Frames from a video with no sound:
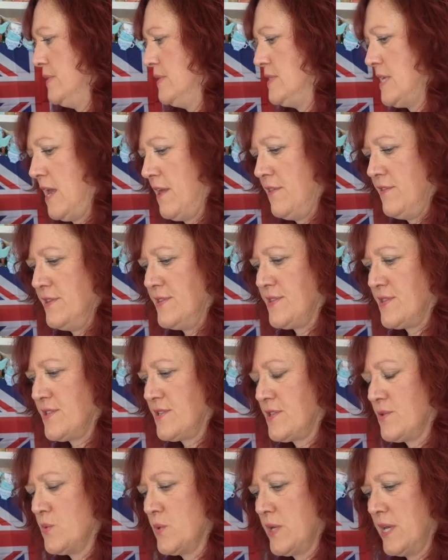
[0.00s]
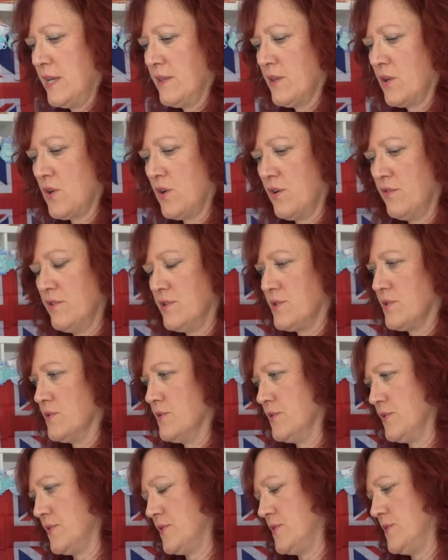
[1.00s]
Death is stalking the
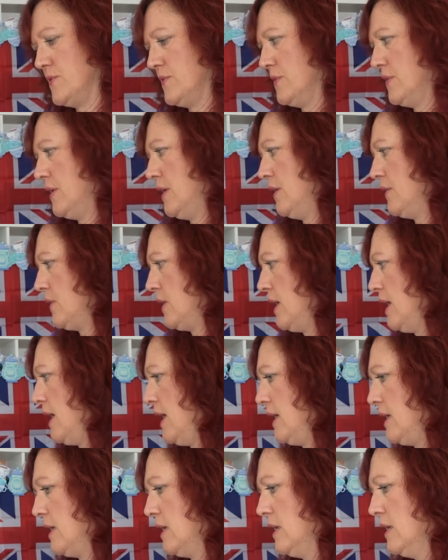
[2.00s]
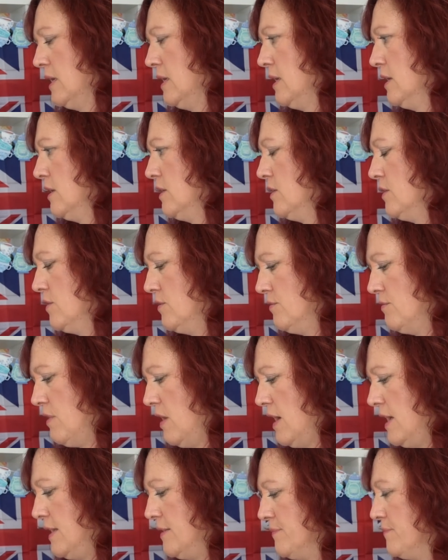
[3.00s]
corridors, okay.
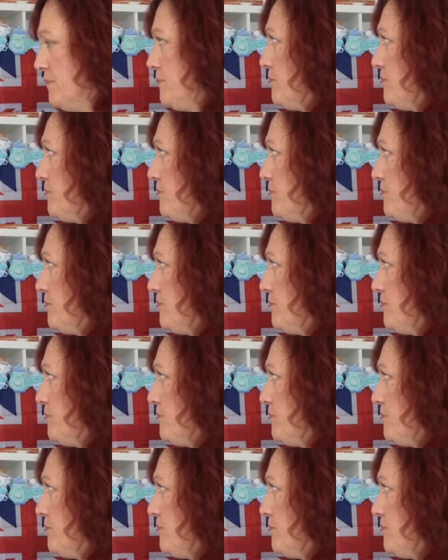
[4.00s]
Right.